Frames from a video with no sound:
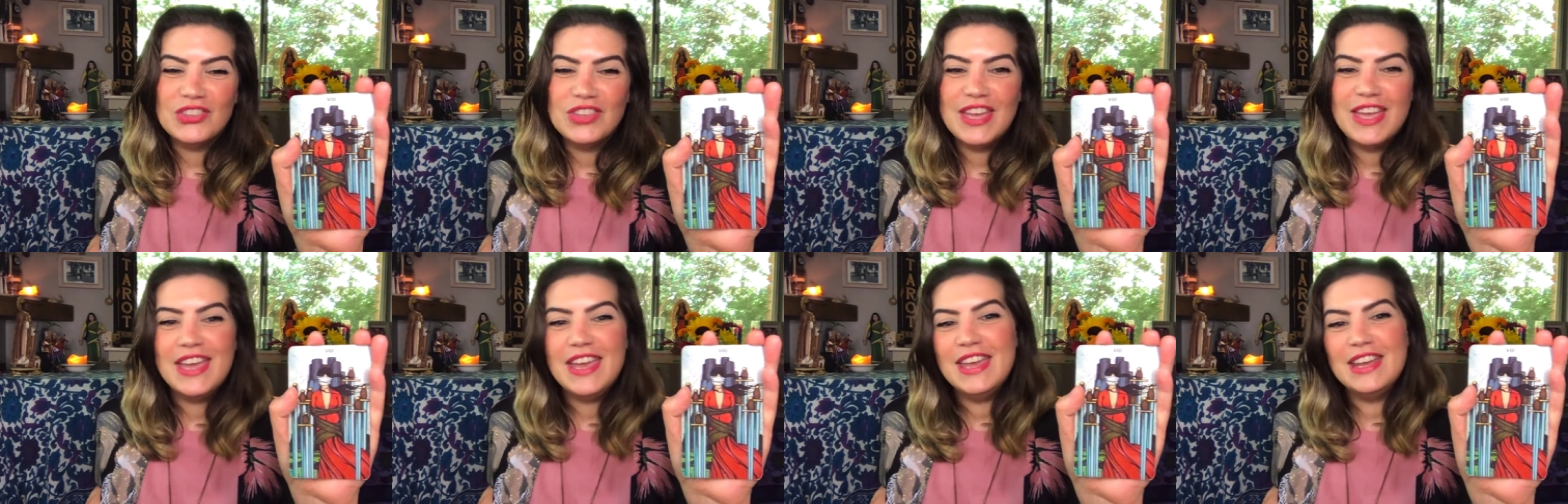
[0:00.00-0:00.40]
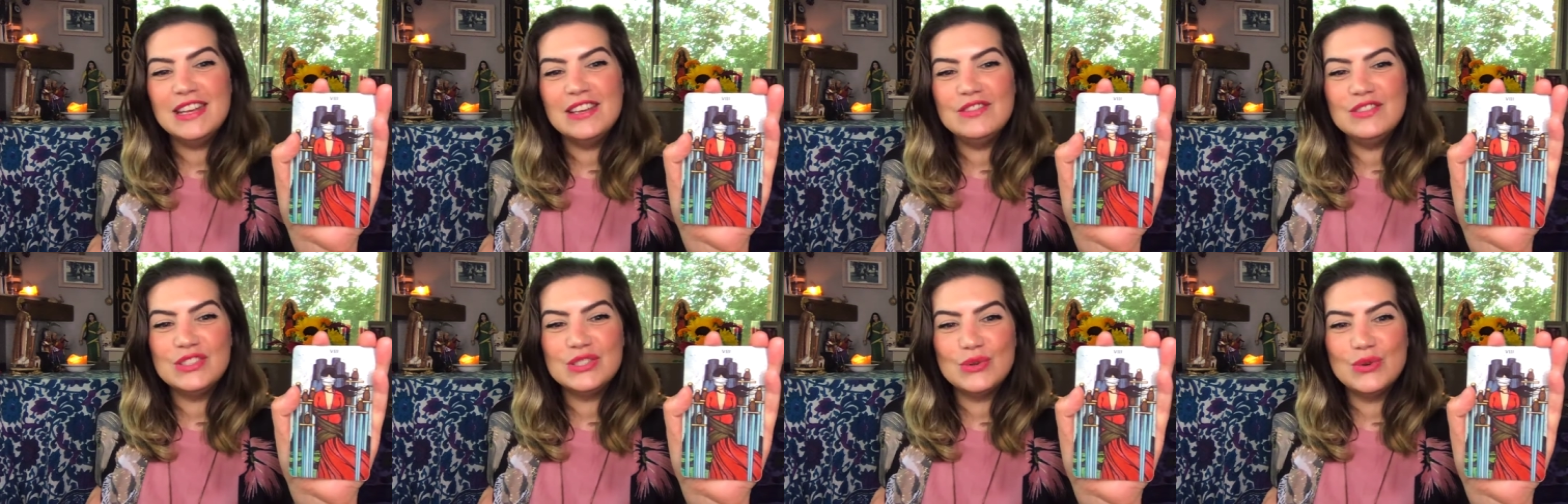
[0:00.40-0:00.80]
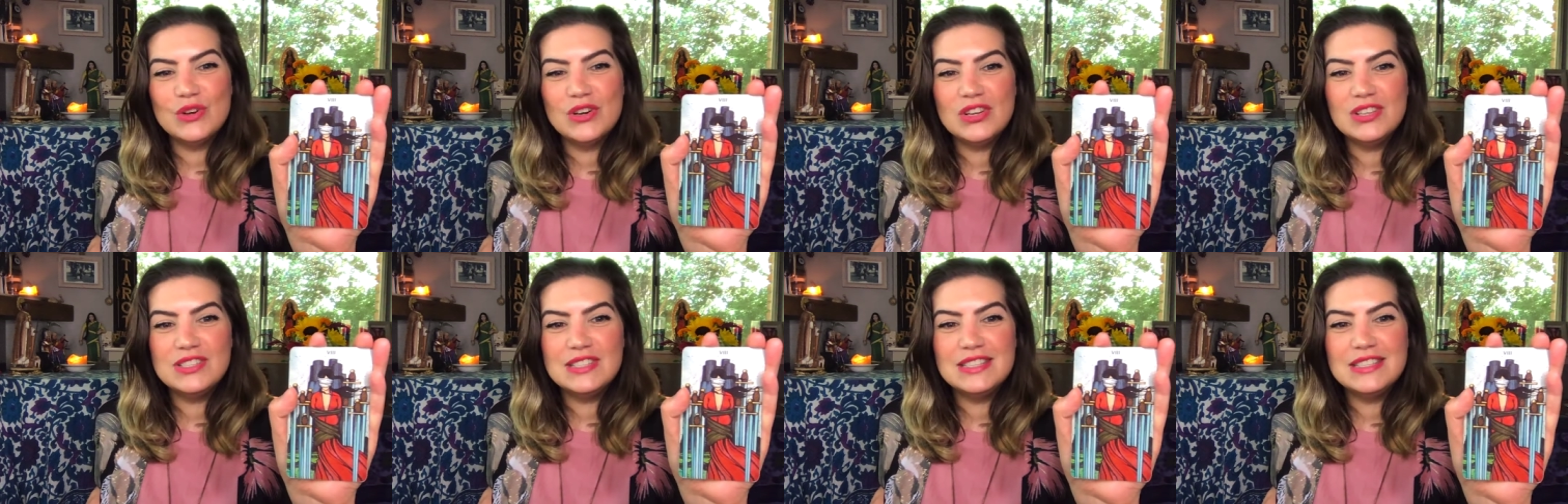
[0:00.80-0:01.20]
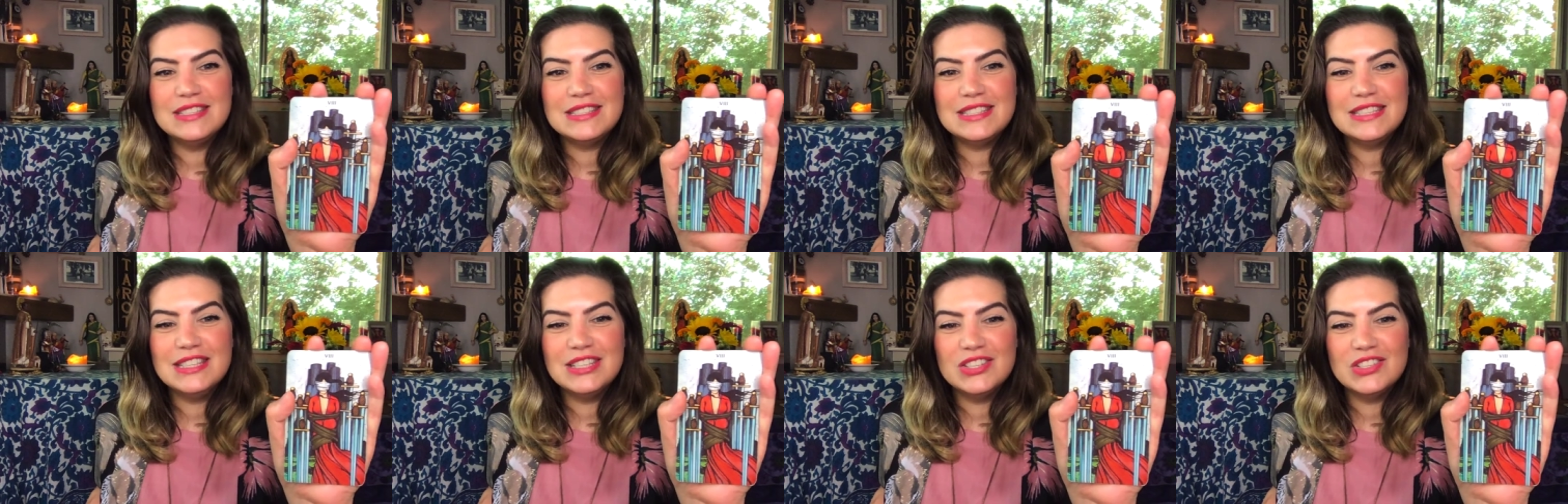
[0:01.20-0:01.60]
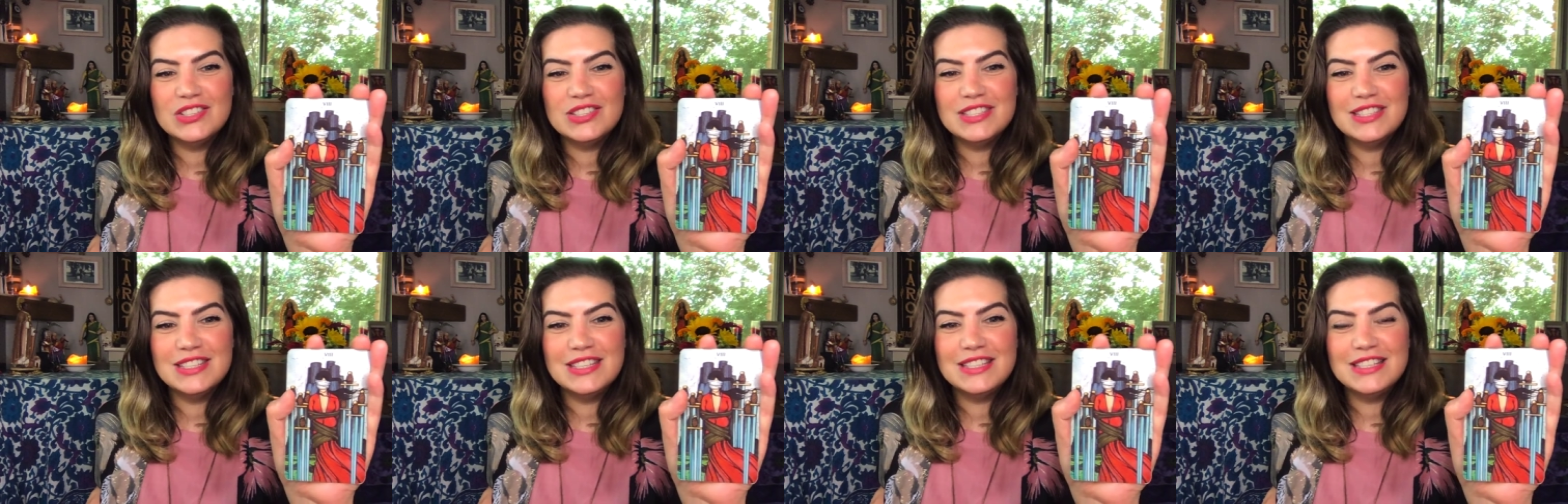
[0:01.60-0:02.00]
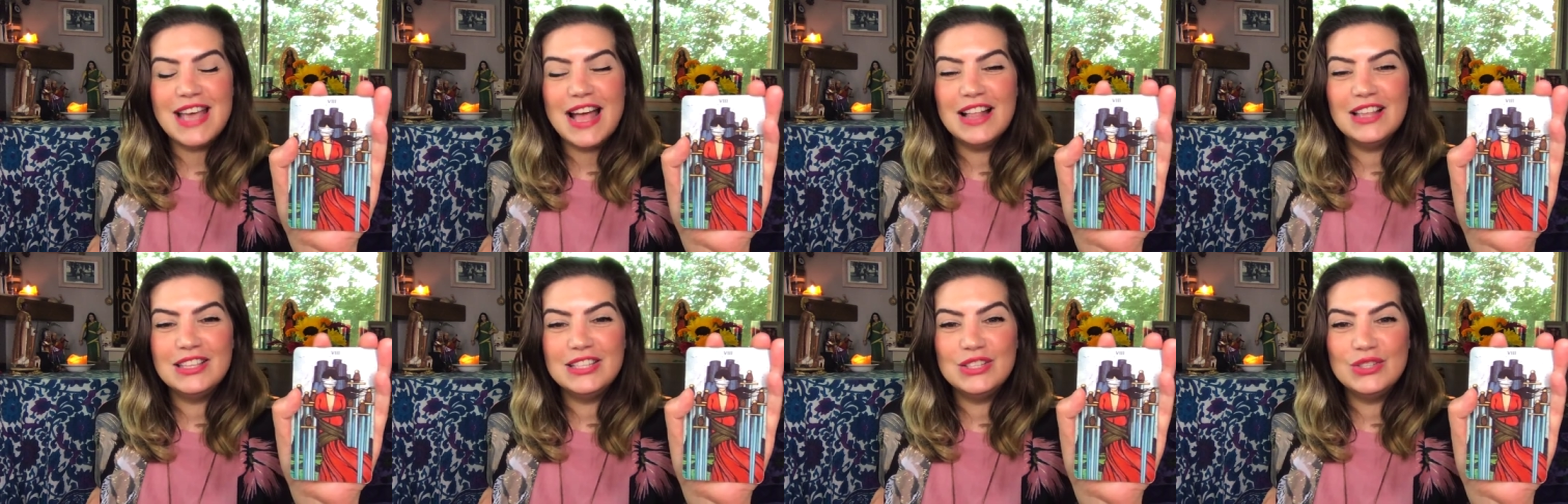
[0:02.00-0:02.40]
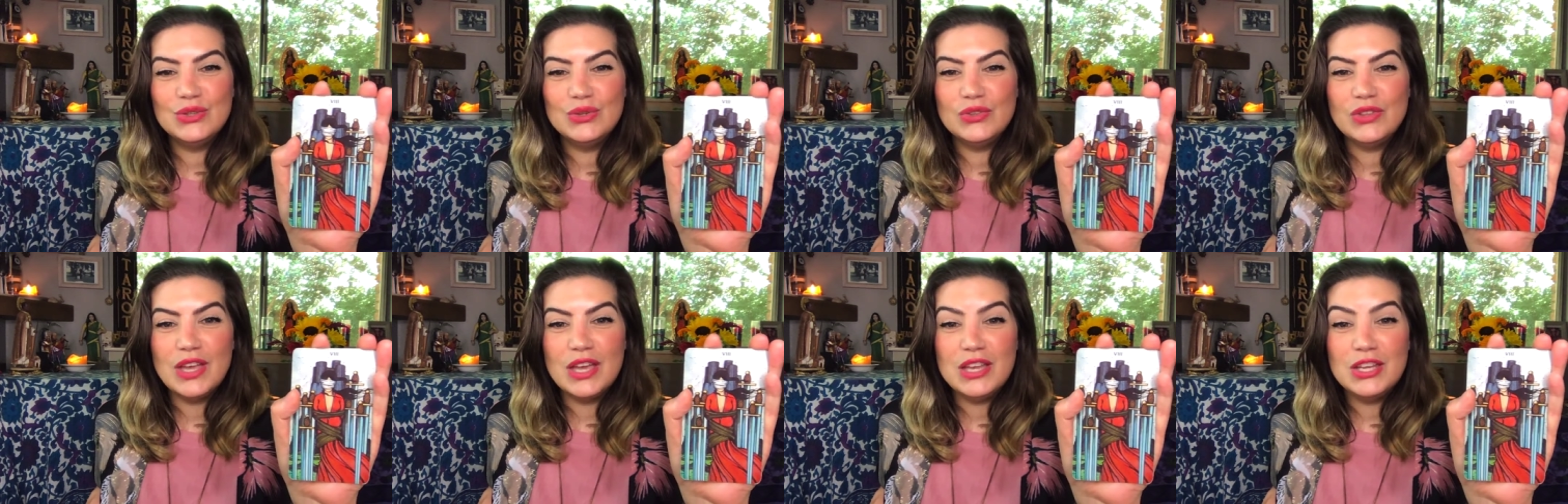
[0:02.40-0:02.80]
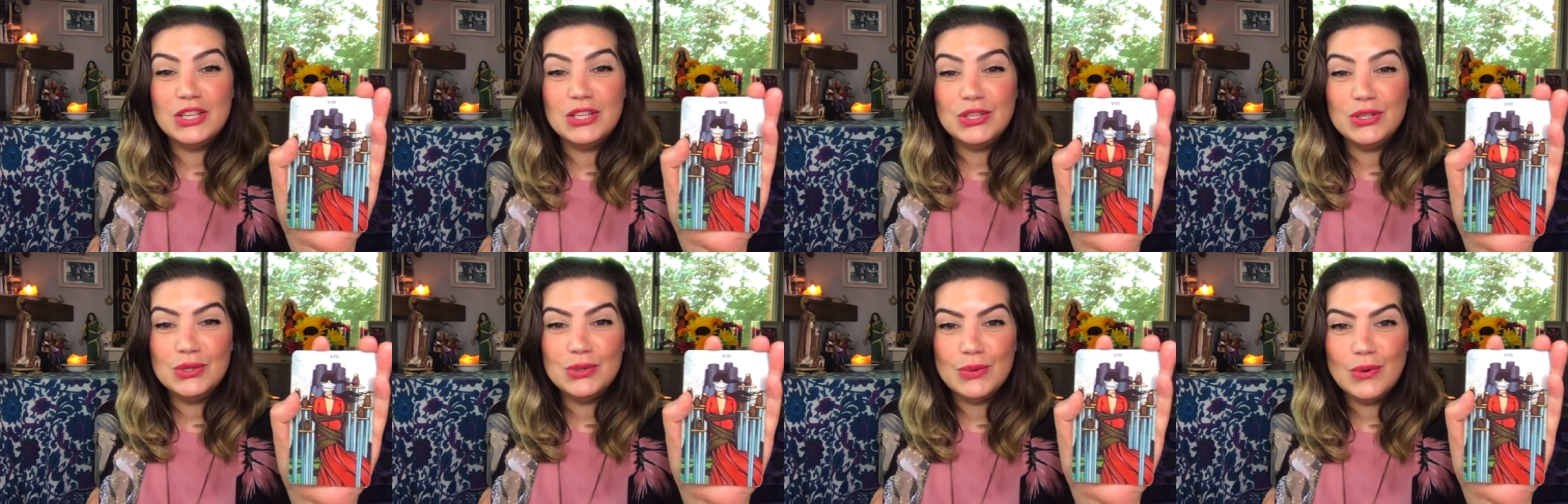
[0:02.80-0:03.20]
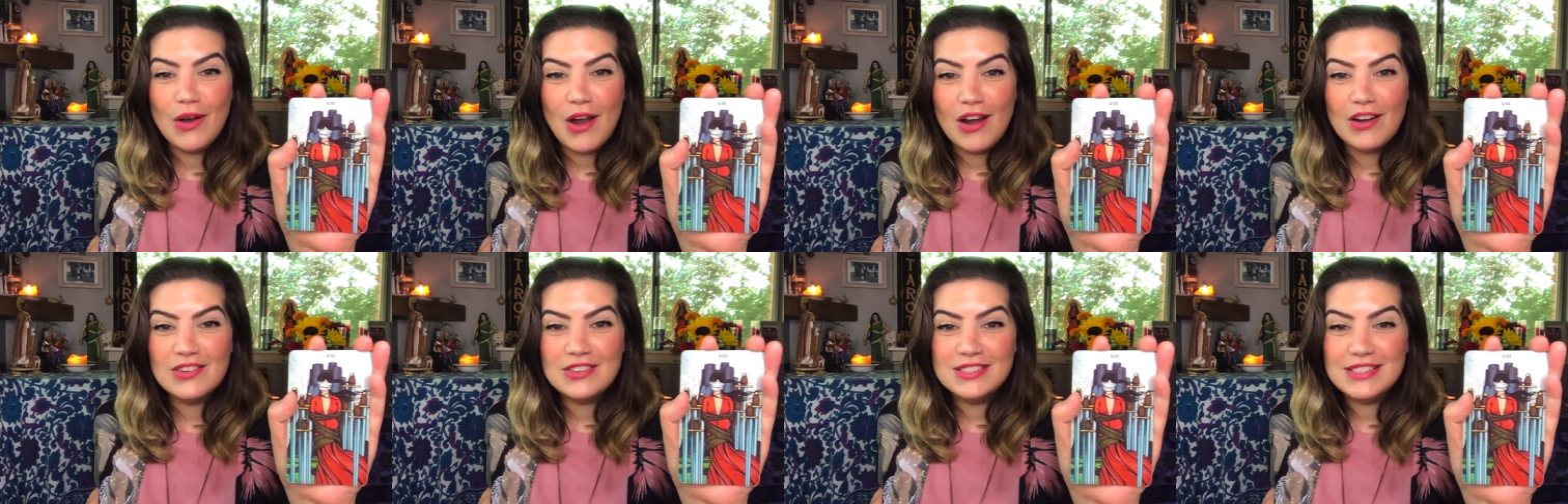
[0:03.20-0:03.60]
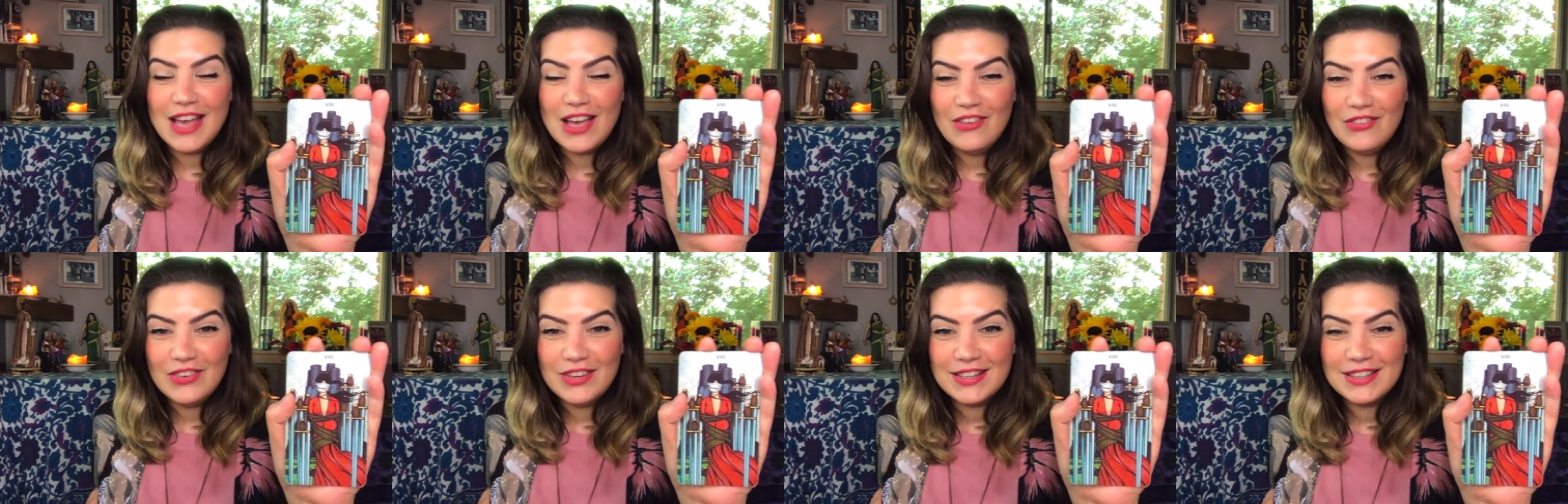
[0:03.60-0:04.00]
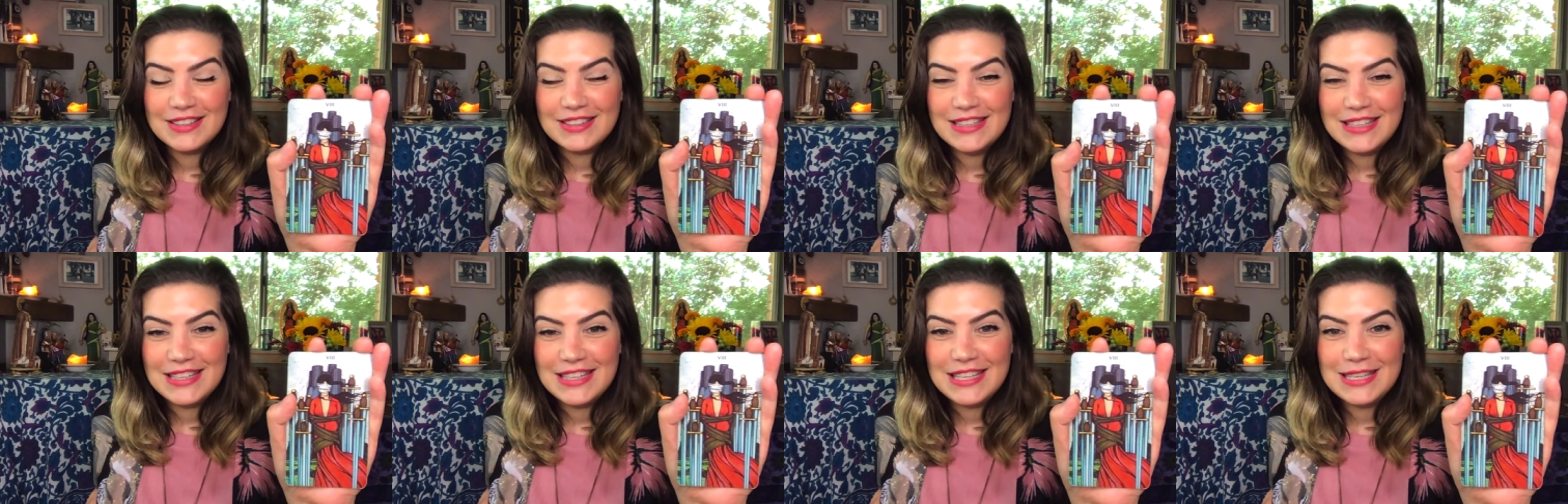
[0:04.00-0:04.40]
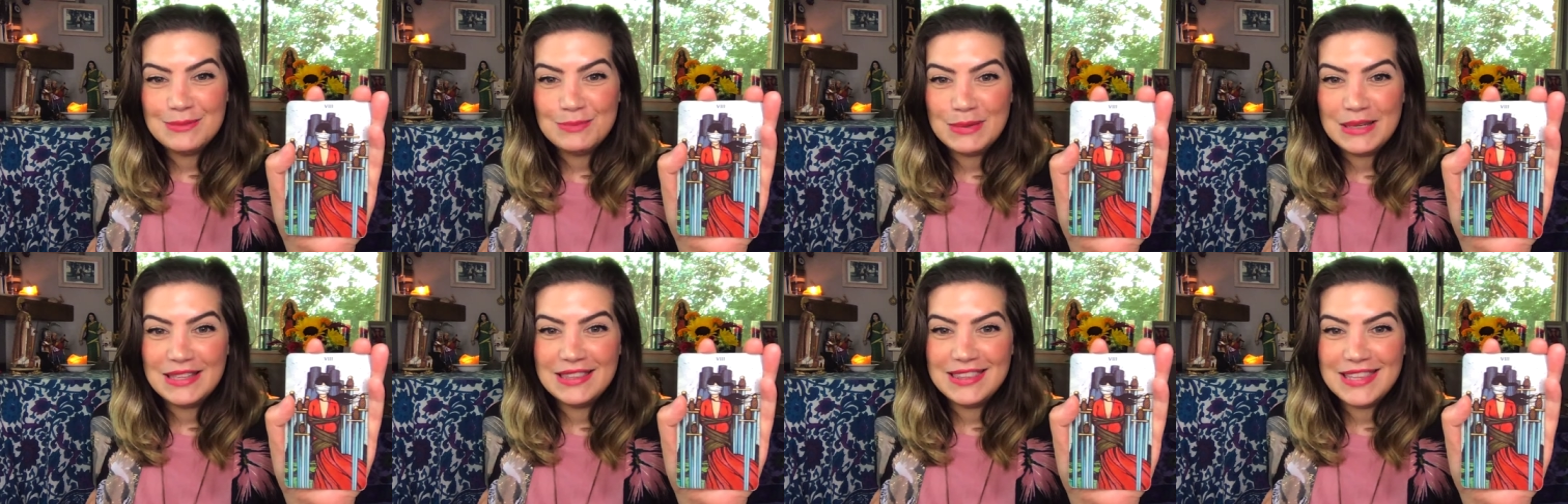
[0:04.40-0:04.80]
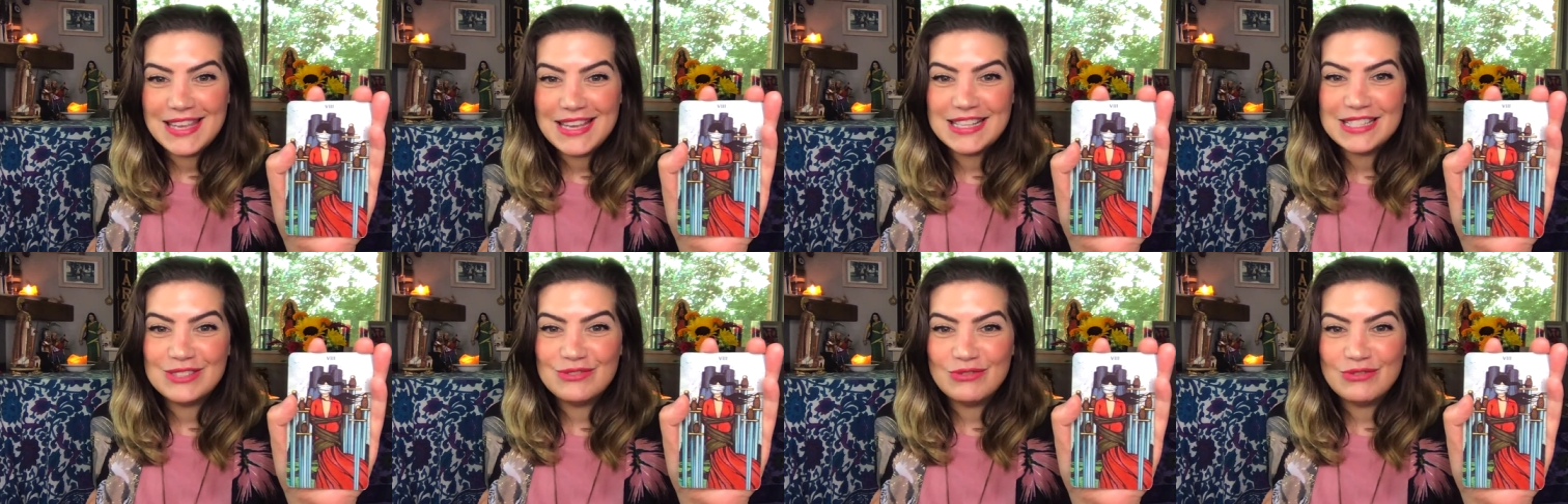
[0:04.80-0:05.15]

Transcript: The Eight of Swords is here to tell you that you are definitely keeping things